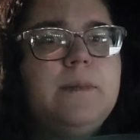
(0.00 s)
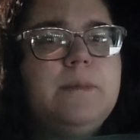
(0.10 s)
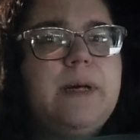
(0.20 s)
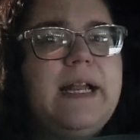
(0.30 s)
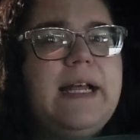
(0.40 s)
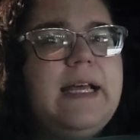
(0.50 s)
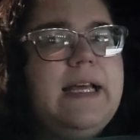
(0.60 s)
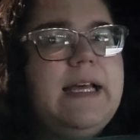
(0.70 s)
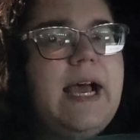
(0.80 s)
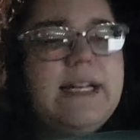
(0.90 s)
But
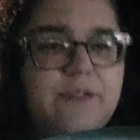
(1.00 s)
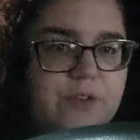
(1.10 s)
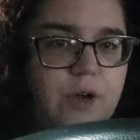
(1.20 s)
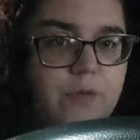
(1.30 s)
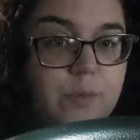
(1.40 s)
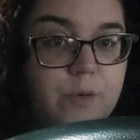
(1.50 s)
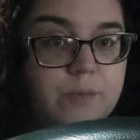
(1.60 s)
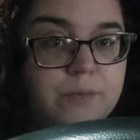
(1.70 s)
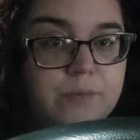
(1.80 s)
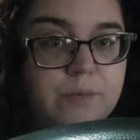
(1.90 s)
I didn't feel comfortable,
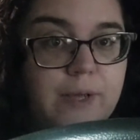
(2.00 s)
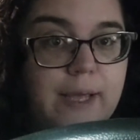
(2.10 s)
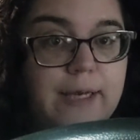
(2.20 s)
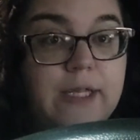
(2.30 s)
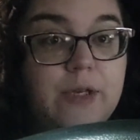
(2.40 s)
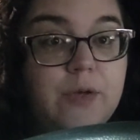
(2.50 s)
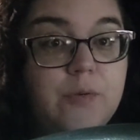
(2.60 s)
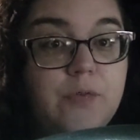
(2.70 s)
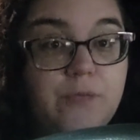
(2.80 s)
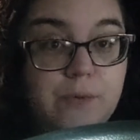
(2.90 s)
and he
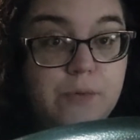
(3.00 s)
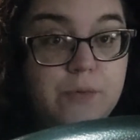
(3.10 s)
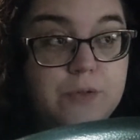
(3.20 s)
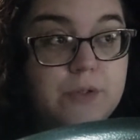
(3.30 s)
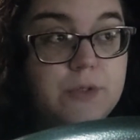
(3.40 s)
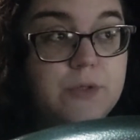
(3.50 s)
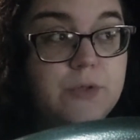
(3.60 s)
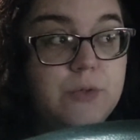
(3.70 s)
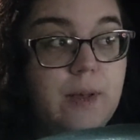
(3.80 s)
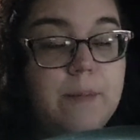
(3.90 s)
refused
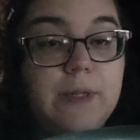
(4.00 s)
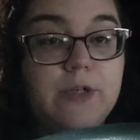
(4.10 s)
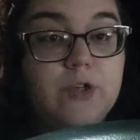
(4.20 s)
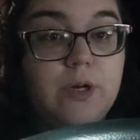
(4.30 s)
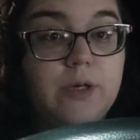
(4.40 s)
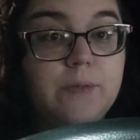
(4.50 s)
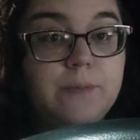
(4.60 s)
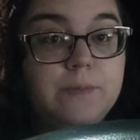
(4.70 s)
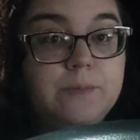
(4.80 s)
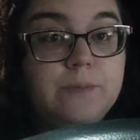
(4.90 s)
to let me in the truck.
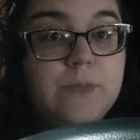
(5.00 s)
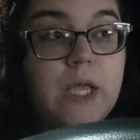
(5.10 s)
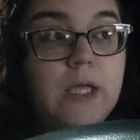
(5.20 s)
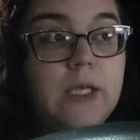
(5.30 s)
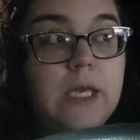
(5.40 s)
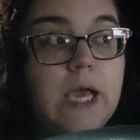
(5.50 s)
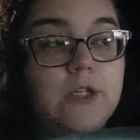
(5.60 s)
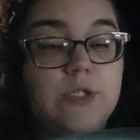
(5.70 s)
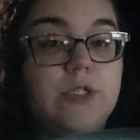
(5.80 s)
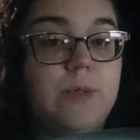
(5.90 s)
He
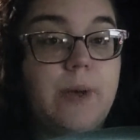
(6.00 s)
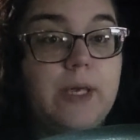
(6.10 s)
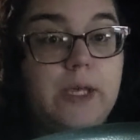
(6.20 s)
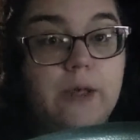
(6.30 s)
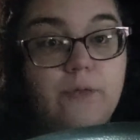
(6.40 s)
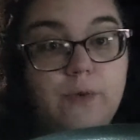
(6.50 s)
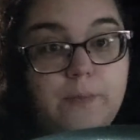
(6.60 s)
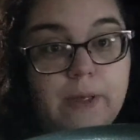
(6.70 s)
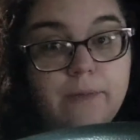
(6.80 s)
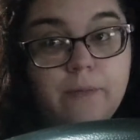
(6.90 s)
actually took my key from
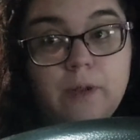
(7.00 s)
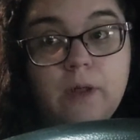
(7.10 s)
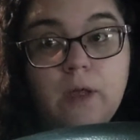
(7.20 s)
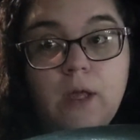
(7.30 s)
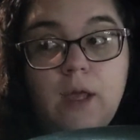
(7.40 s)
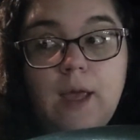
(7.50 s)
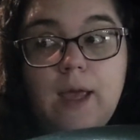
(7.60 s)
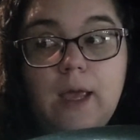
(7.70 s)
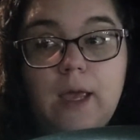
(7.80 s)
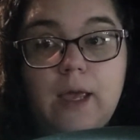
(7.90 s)
me
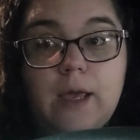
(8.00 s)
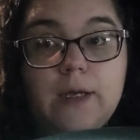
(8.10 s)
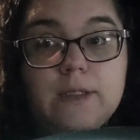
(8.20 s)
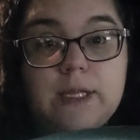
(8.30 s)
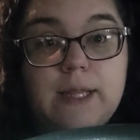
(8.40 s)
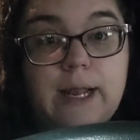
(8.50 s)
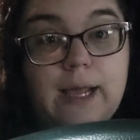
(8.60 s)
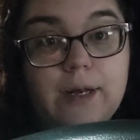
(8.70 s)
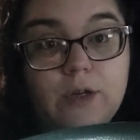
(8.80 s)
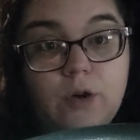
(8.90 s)
and said that I
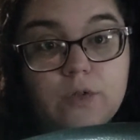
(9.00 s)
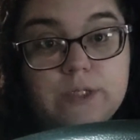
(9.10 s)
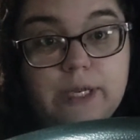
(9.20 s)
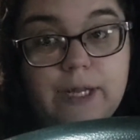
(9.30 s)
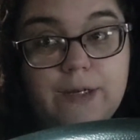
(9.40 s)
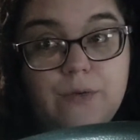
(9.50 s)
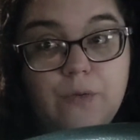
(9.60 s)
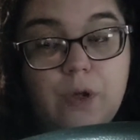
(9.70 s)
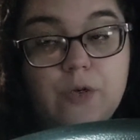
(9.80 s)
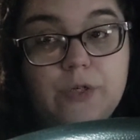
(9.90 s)
had to go sit and do
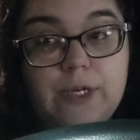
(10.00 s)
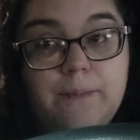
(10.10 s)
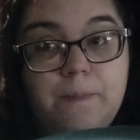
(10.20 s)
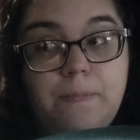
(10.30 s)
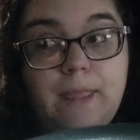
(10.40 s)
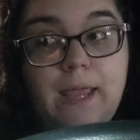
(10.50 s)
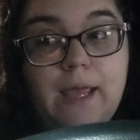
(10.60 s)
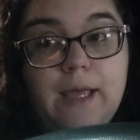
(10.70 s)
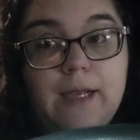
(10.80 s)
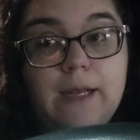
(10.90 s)
laundry.
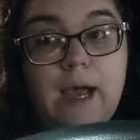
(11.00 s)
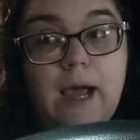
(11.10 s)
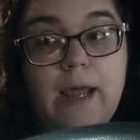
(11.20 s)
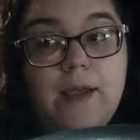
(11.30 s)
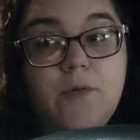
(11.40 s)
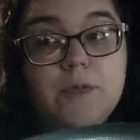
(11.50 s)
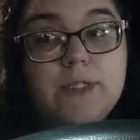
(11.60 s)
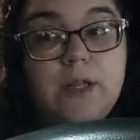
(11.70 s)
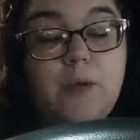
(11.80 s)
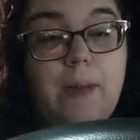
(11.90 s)
And I was
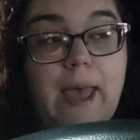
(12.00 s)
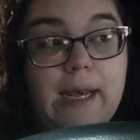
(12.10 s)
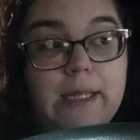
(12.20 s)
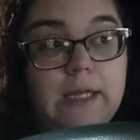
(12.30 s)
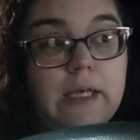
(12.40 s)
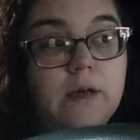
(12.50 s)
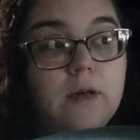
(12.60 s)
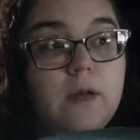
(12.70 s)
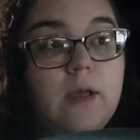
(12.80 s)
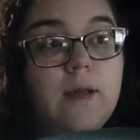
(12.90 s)
a little panicky
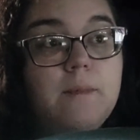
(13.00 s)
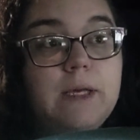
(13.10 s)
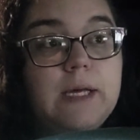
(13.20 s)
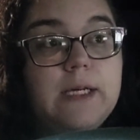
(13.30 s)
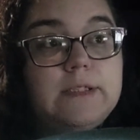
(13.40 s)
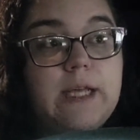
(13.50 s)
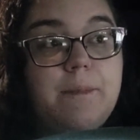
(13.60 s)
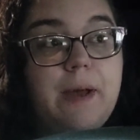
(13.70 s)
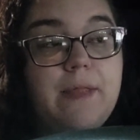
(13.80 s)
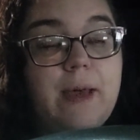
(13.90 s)
because
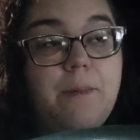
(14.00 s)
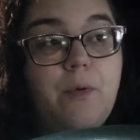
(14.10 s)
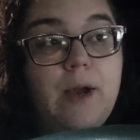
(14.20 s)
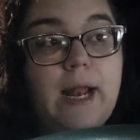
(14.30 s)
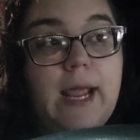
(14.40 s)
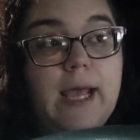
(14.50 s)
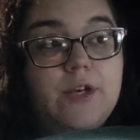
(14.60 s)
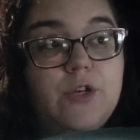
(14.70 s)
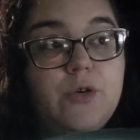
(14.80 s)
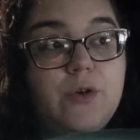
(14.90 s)
by that point I
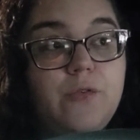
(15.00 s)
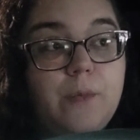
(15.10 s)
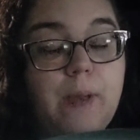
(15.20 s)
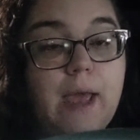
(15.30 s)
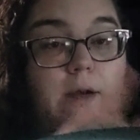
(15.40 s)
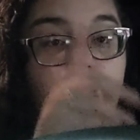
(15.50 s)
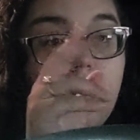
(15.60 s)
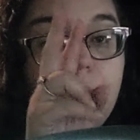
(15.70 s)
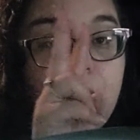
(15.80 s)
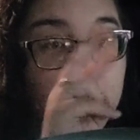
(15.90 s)
had 2 different men
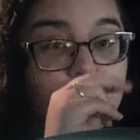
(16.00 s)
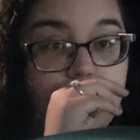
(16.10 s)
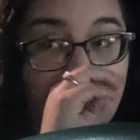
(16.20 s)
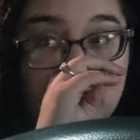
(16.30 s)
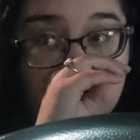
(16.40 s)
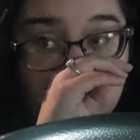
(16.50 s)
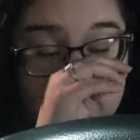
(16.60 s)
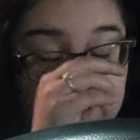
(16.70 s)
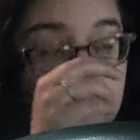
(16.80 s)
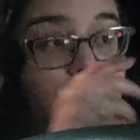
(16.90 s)
approach me at the truck
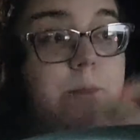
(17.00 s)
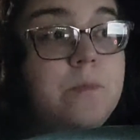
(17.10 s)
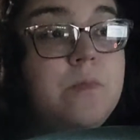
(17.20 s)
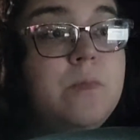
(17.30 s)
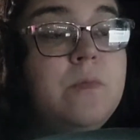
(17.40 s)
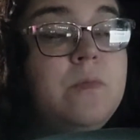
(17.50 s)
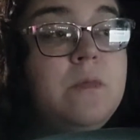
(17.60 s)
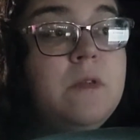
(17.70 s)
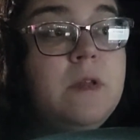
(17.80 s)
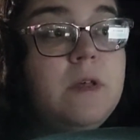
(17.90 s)
stop,
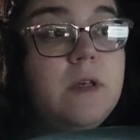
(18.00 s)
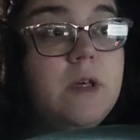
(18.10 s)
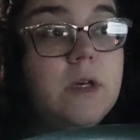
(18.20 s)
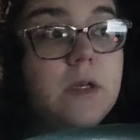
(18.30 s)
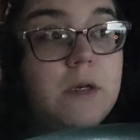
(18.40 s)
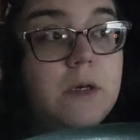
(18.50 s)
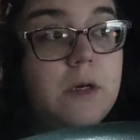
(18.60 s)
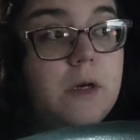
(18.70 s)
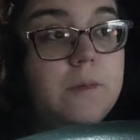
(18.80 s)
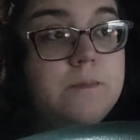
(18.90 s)
and I